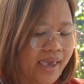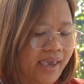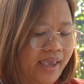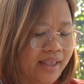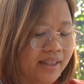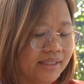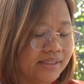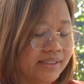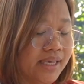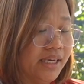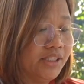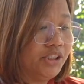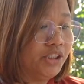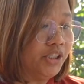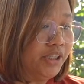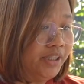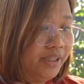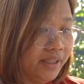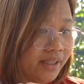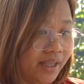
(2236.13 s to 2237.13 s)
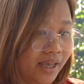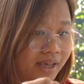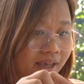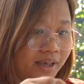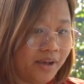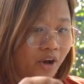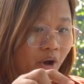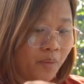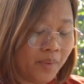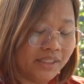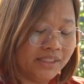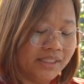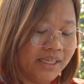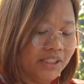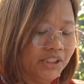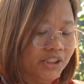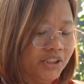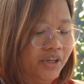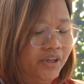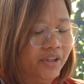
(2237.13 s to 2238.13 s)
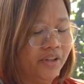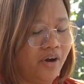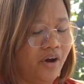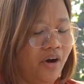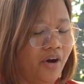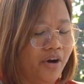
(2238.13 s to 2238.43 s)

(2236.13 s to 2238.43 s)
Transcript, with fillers: in the section, uh, comment section,